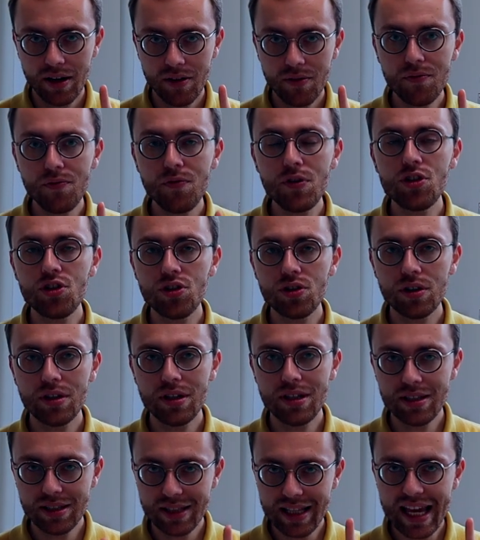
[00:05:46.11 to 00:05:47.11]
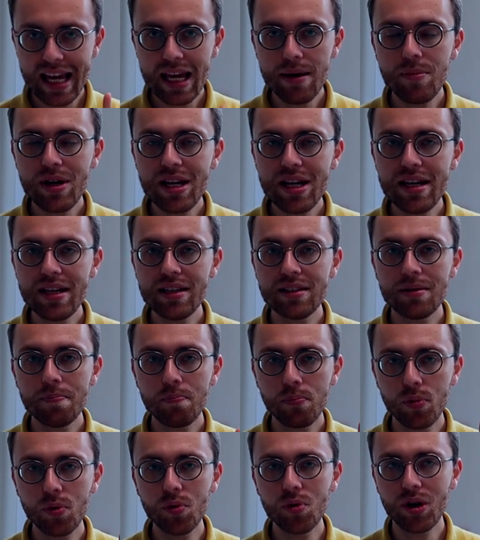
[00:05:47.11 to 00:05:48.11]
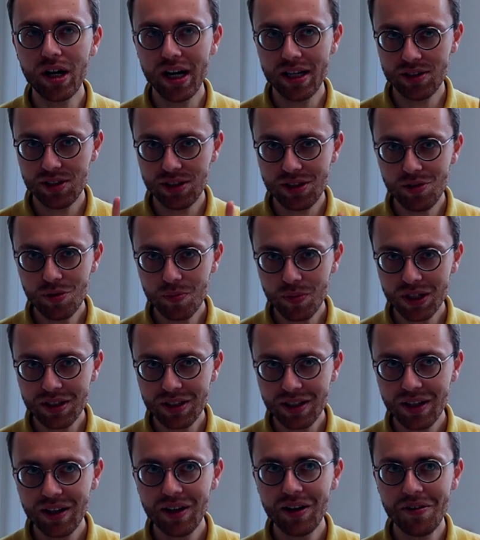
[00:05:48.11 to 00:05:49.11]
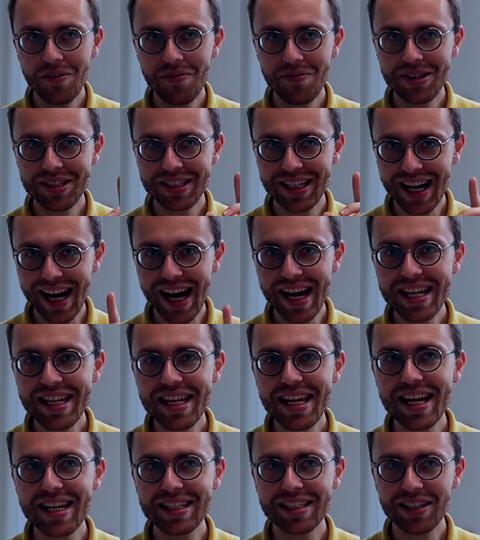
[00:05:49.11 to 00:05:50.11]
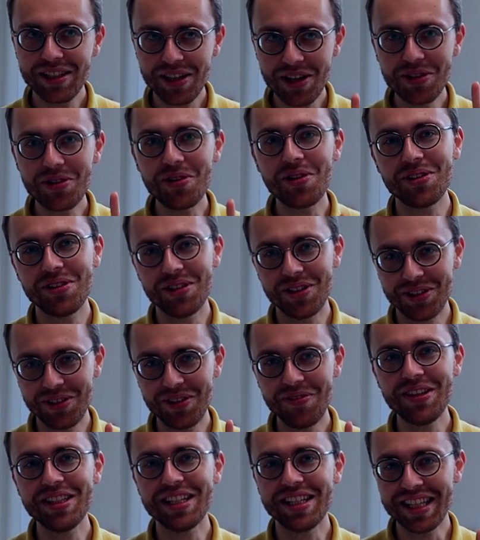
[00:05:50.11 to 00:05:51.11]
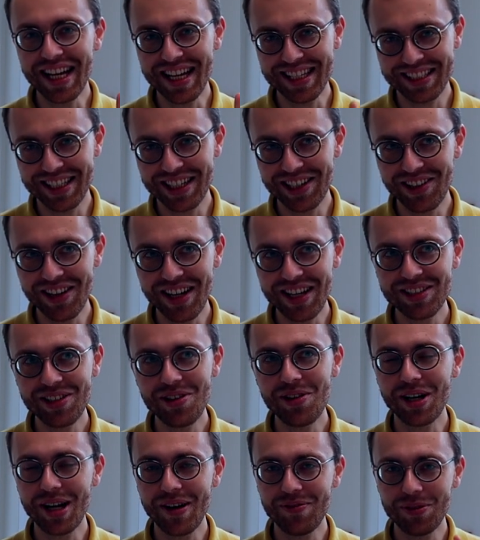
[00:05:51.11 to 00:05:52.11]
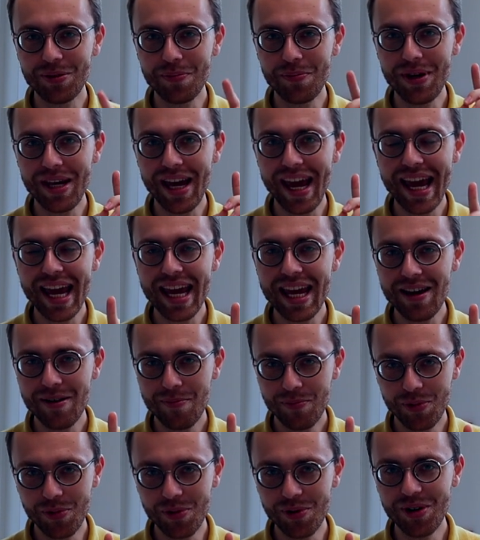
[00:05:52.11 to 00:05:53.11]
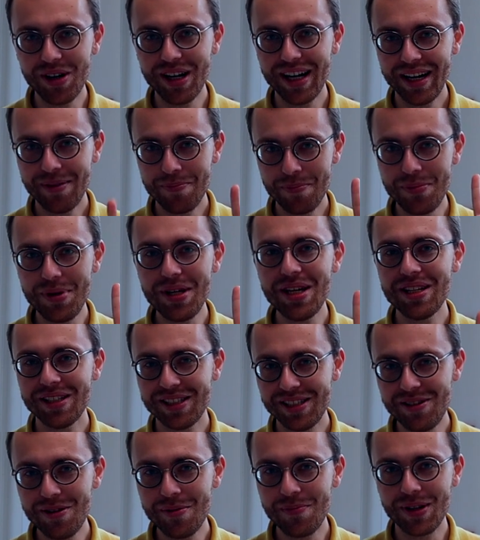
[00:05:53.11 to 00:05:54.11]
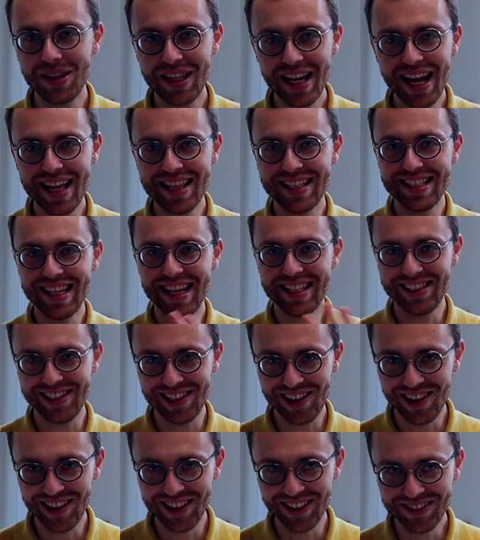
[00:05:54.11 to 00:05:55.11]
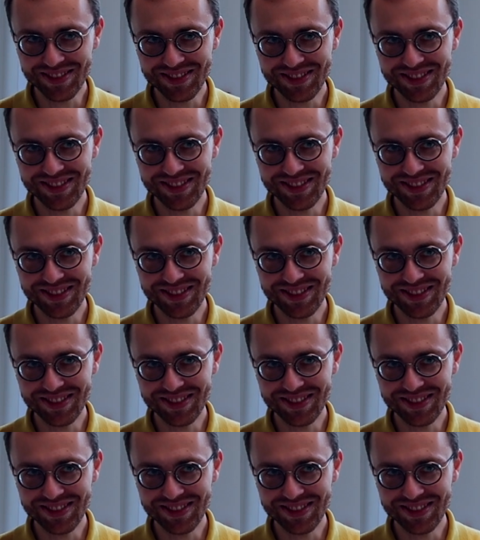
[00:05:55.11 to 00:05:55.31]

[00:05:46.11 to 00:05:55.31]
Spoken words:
which name is Poor and Stupid, with the idea that in order to win a NASCAR race, you have to be A, poor, B, stupid, and that's all.